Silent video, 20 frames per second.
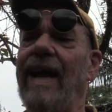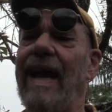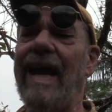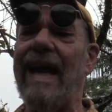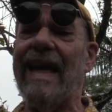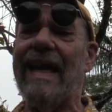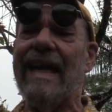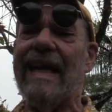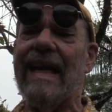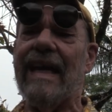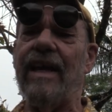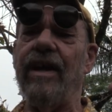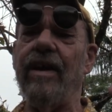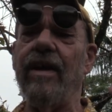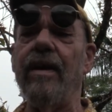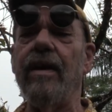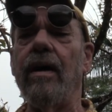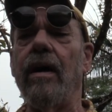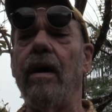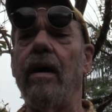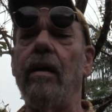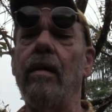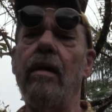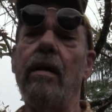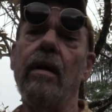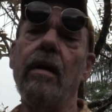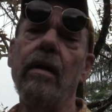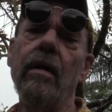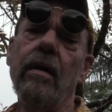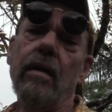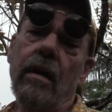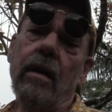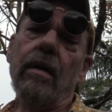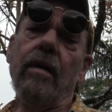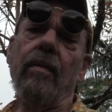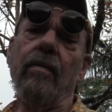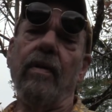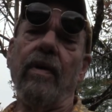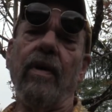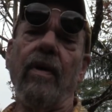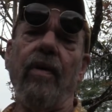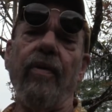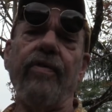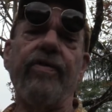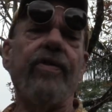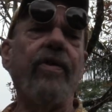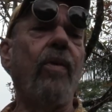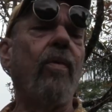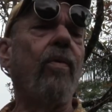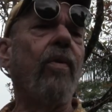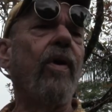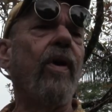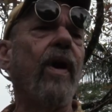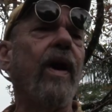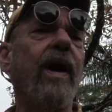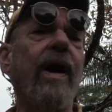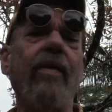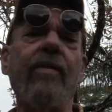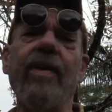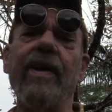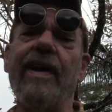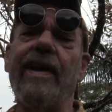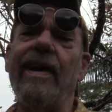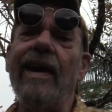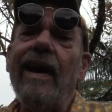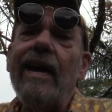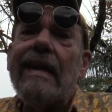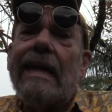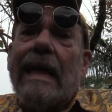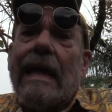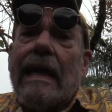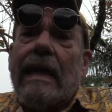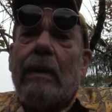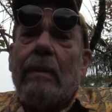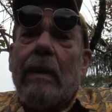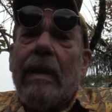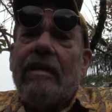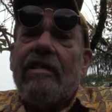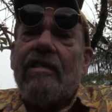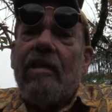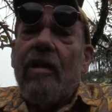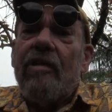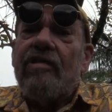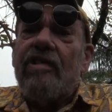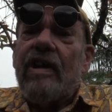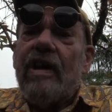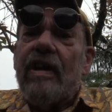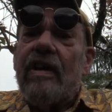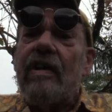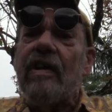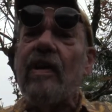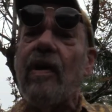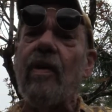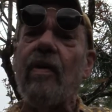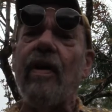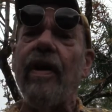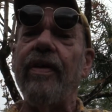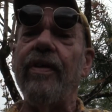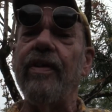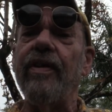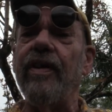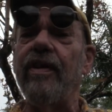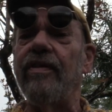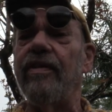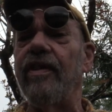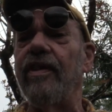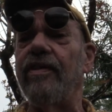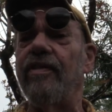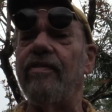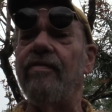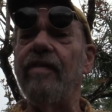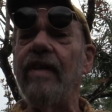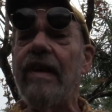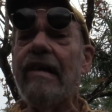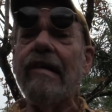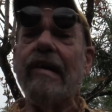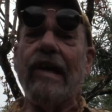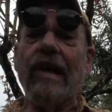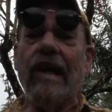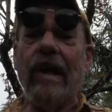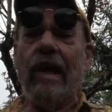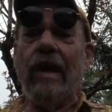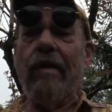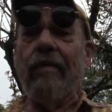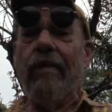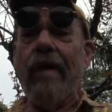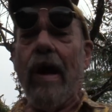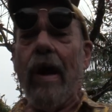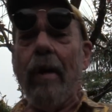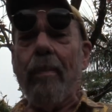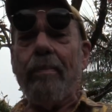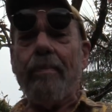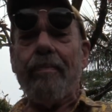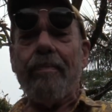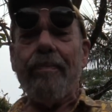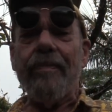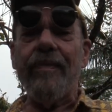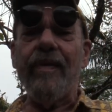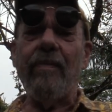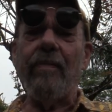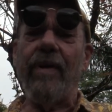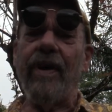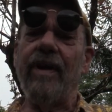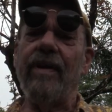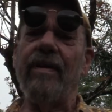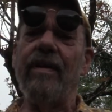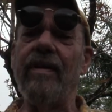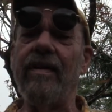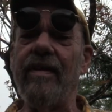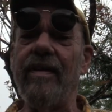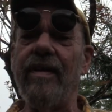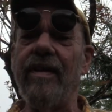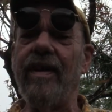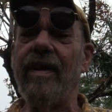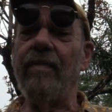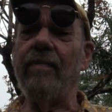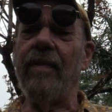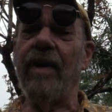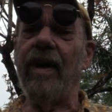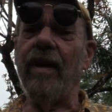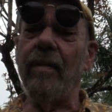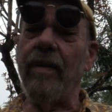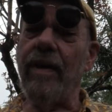hated, would also work. I really can't think of much else you can do other than just give up. But I'm not